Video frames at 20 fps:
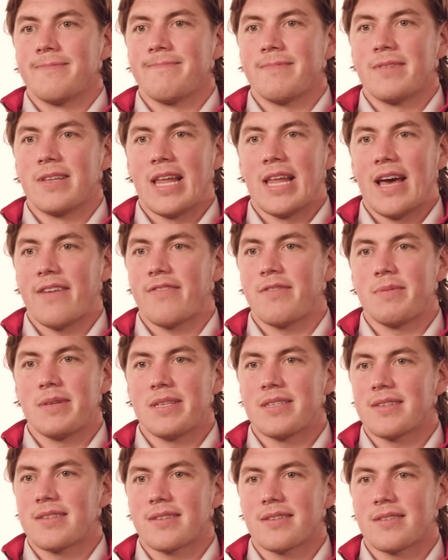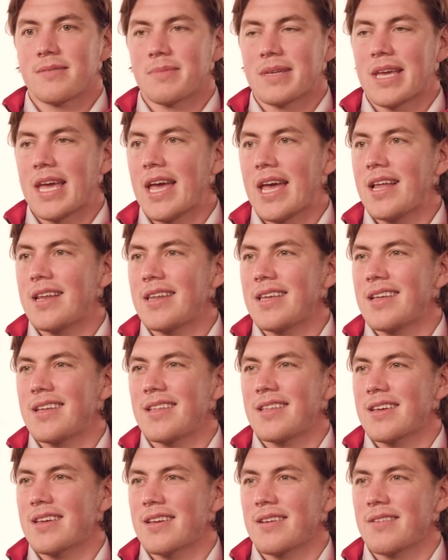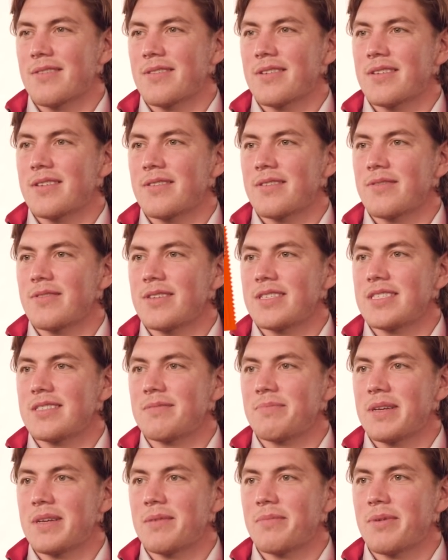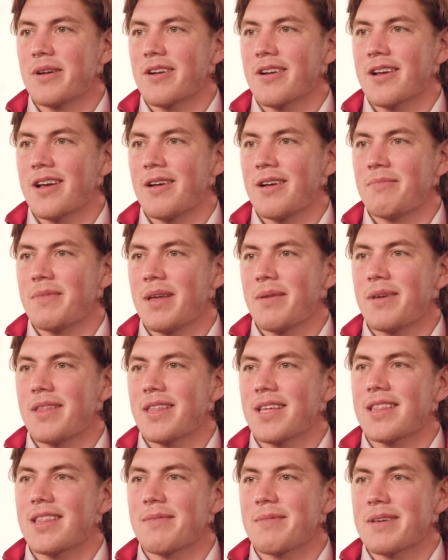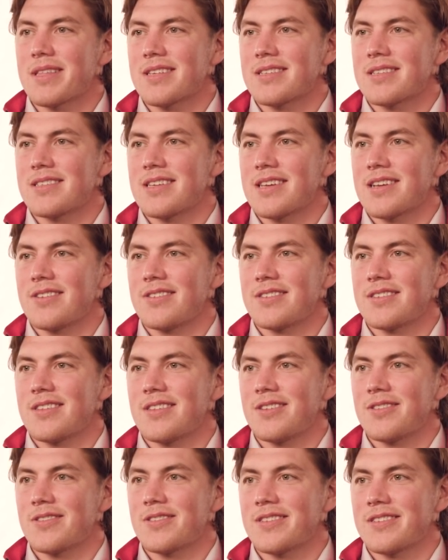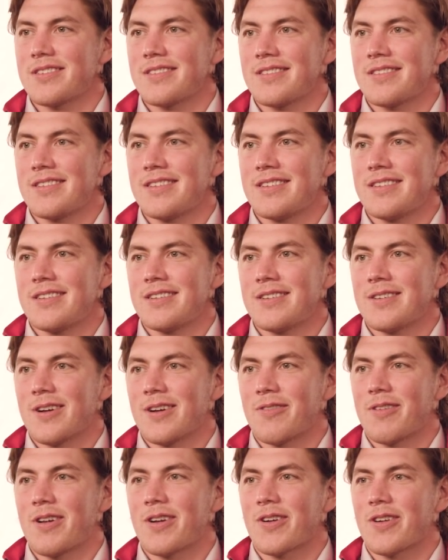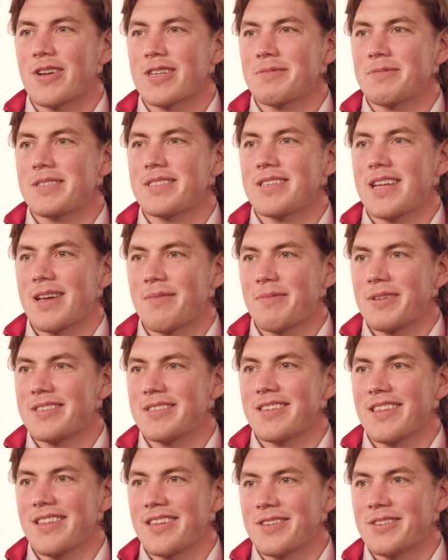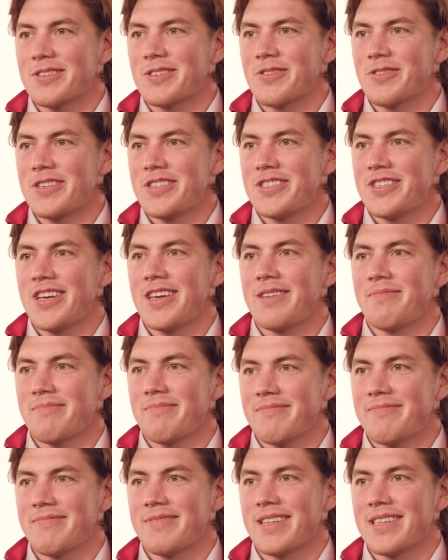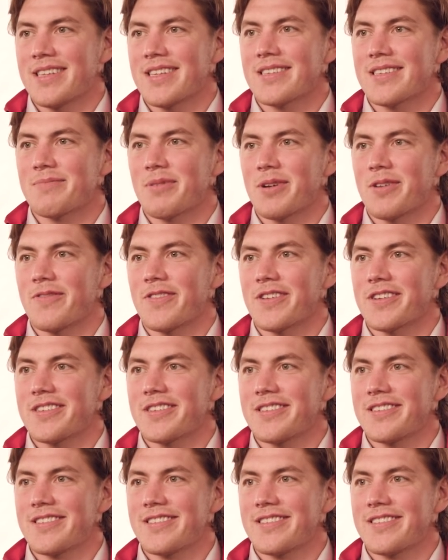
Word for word: It'd have to be some candy. Reese's Peanut Butter Cup, maybe. I think they make the singles of those. Around Christmas time when it's a little tree shape, it's perfect.